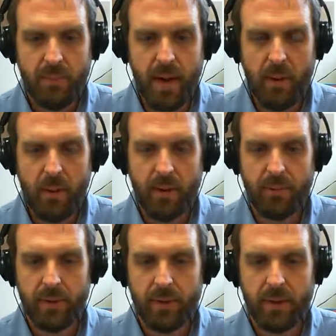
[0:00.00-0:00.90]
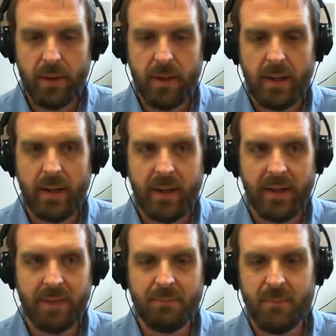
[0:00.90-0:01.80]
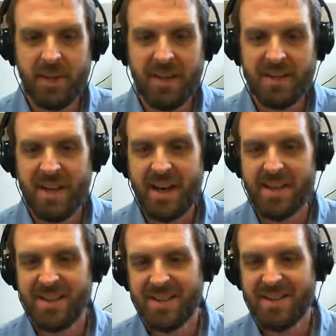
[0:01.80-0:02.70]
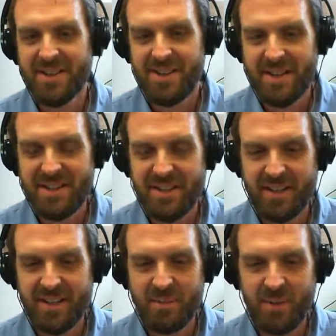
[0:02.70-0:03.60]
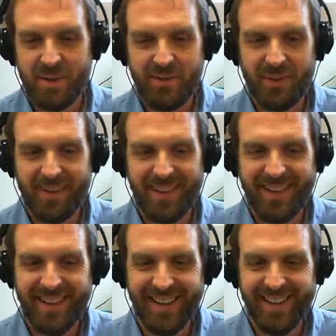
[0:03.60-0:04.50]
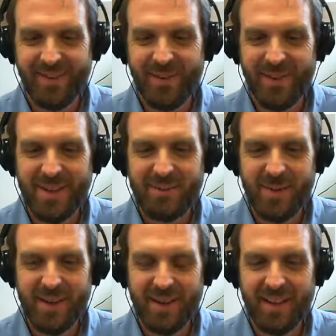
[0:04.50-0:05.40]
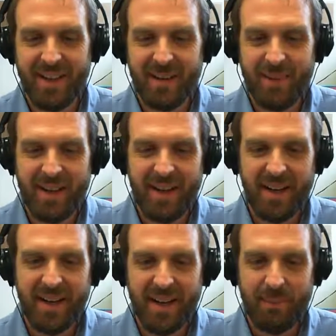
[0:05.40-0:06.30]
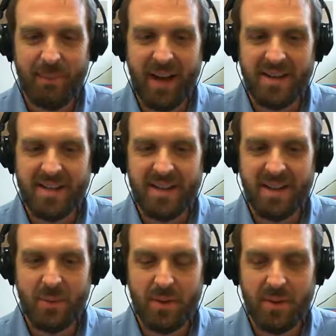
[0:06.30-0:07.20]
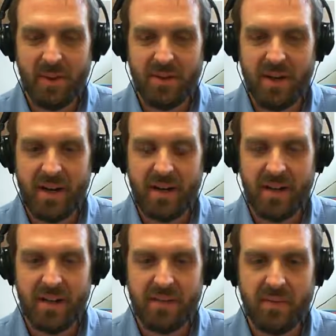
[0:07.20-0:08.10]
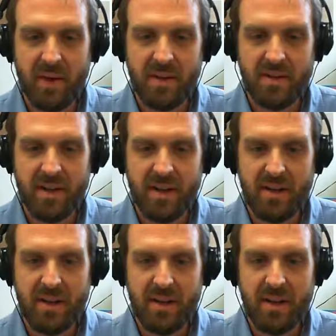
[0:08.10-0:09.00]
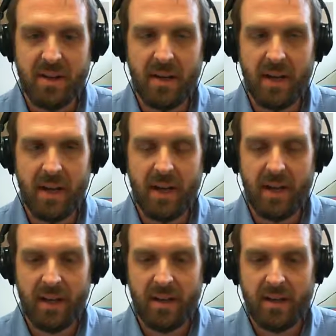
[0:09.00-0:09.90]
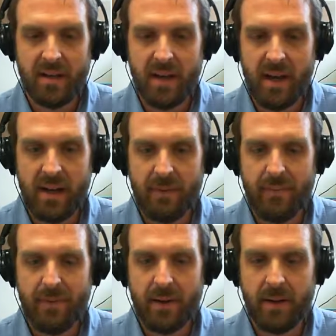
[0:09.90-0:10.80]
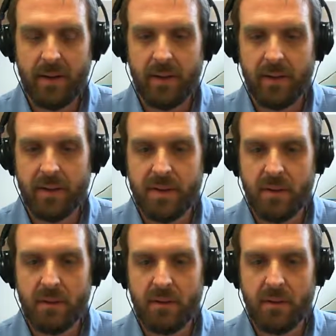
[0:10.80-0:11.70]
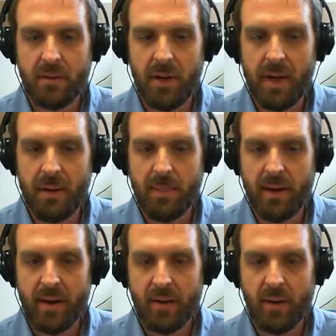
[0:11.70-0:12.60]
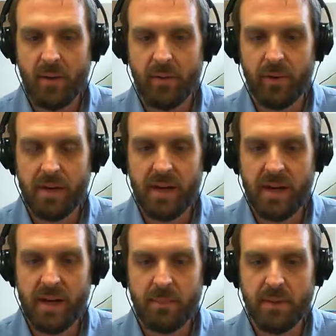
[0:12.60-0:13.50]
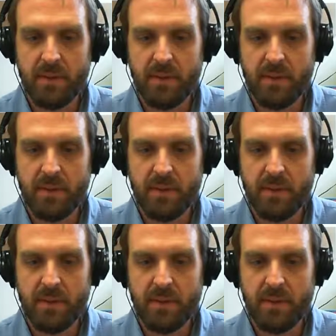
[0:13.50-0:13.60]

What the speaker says: However, because I suggested this book for this book club, I stuck with it and tried to get as far as I could, and I felt like the tone got better over time.